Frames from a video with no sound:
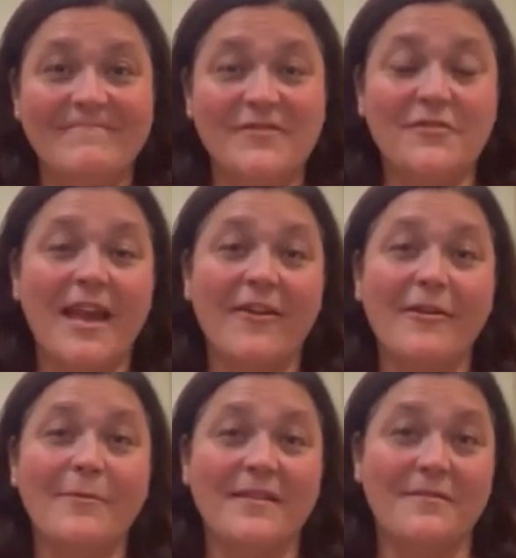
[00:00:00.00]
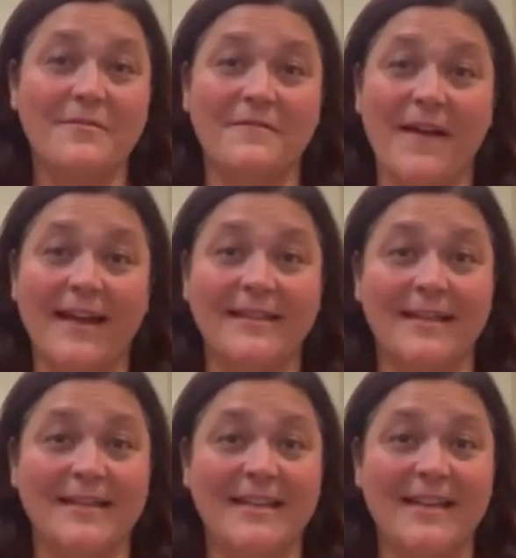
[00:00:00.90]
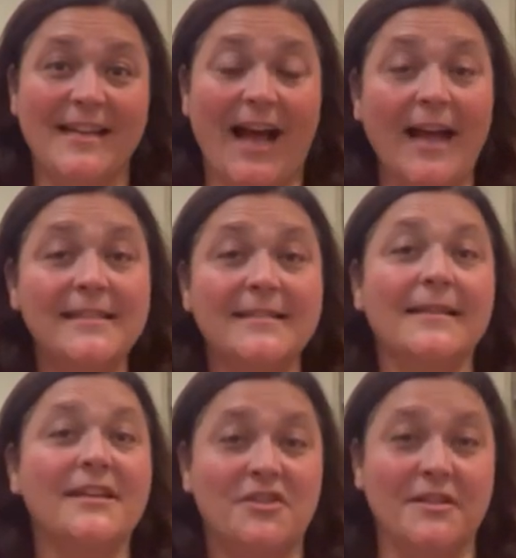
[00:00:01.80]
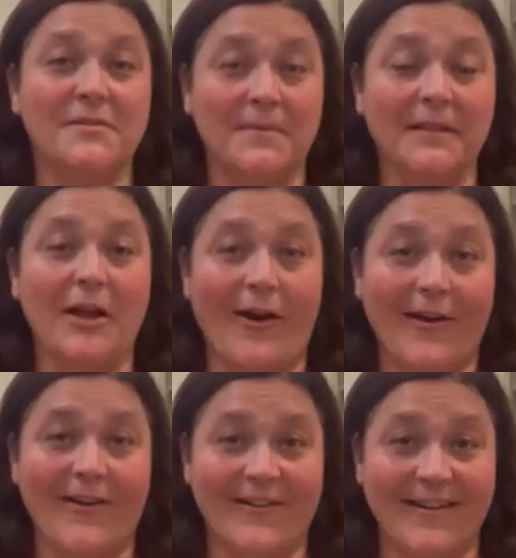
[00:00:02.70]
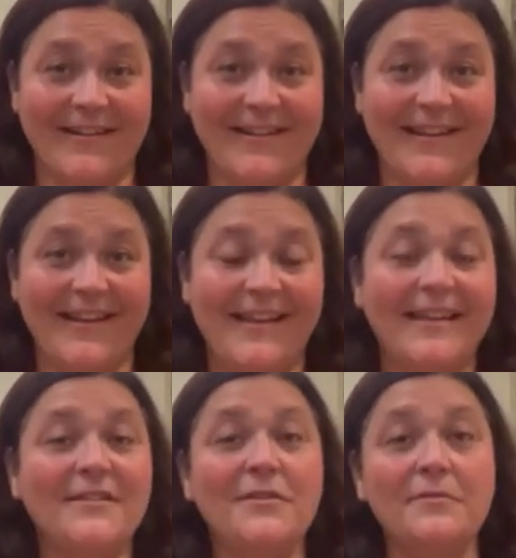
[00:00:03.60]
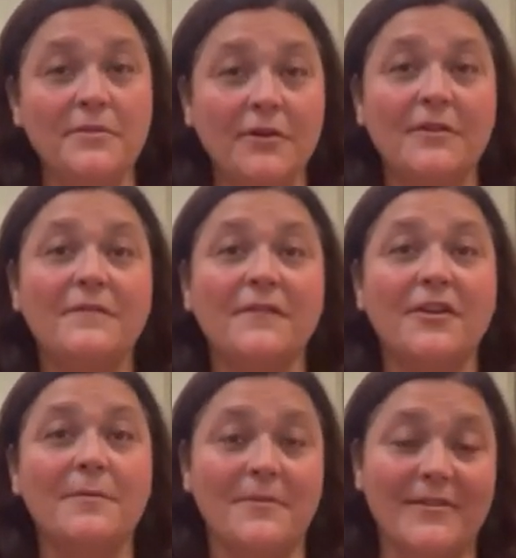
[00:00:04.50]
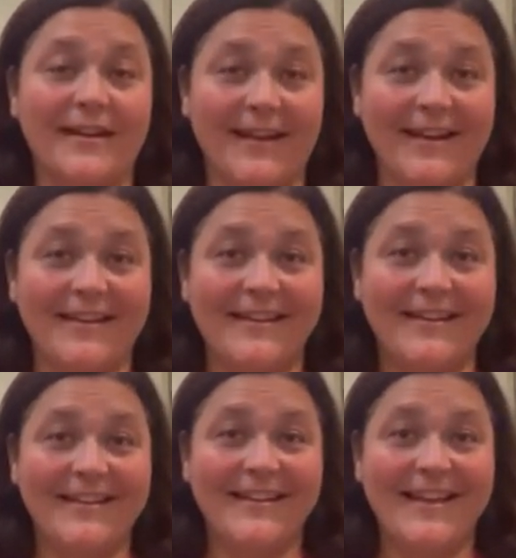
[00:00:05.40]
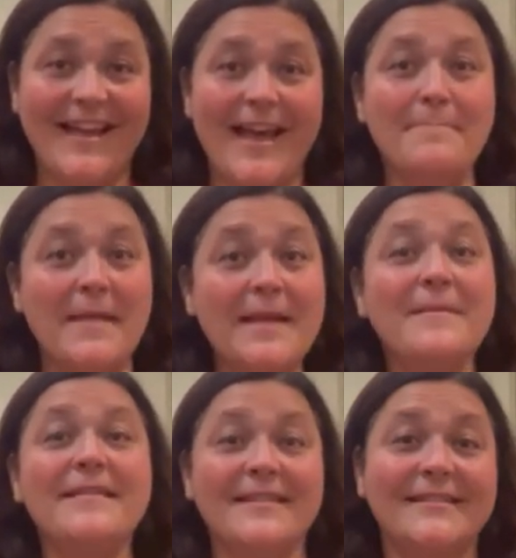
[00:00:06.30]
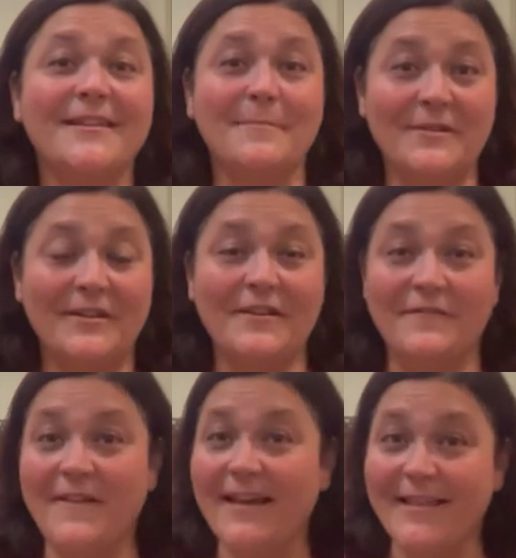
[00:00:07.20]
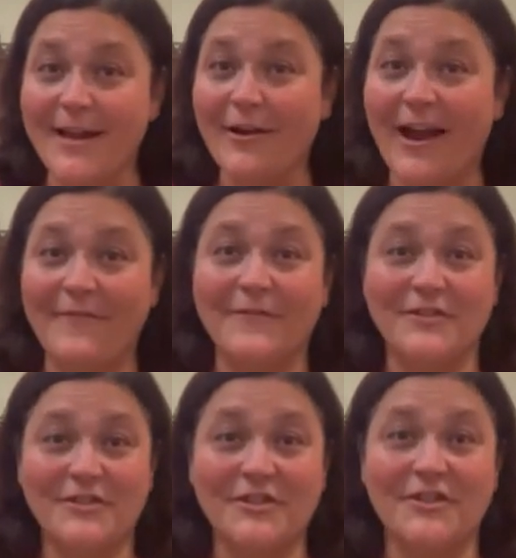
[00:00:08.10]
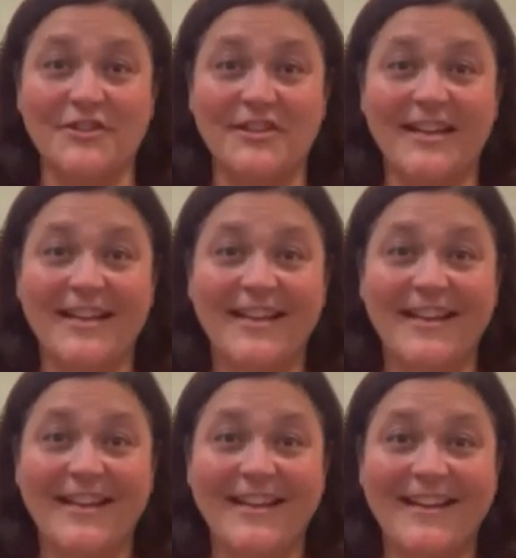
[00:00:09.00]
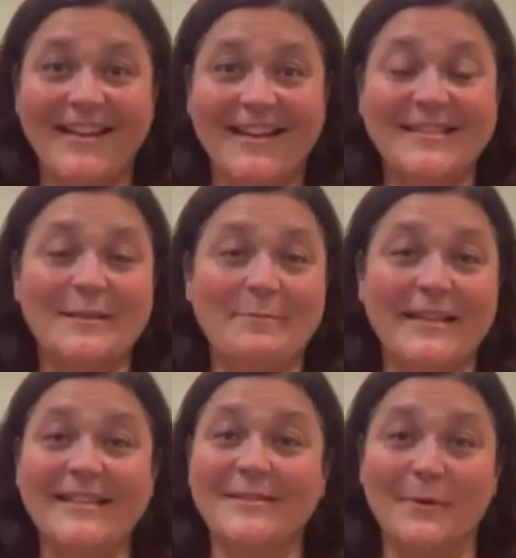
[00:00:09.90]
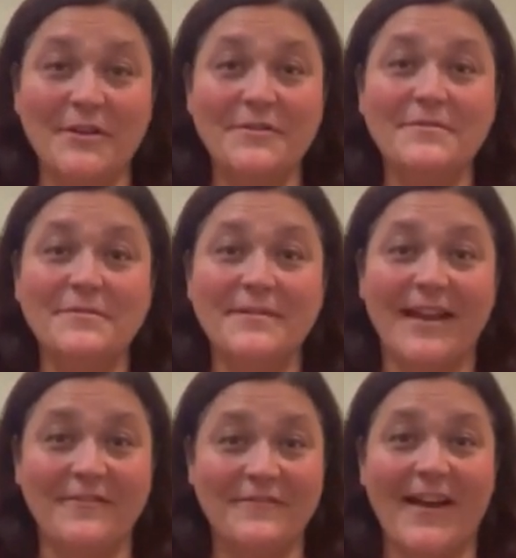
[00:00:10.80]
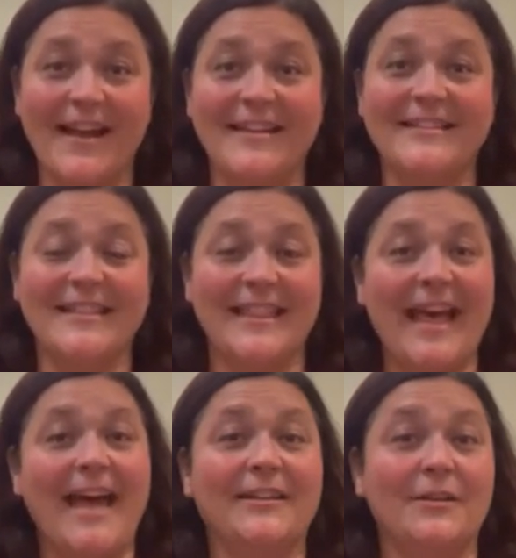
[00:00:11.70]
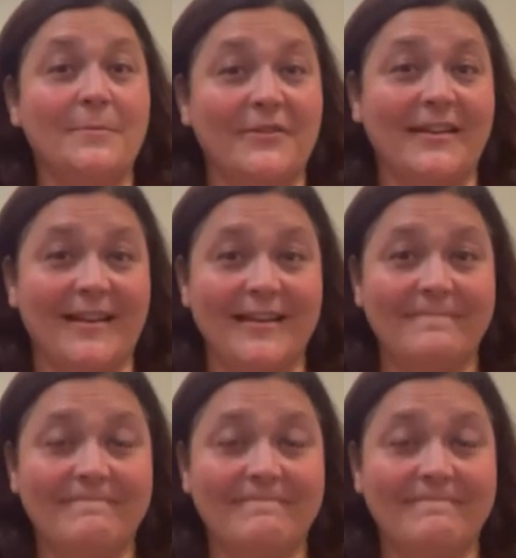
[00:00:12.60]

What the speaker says: you carry with you the fact that isolation is really hard and that you yearn for community. And maybe this community of faith here at First Church is the place where you can find that community.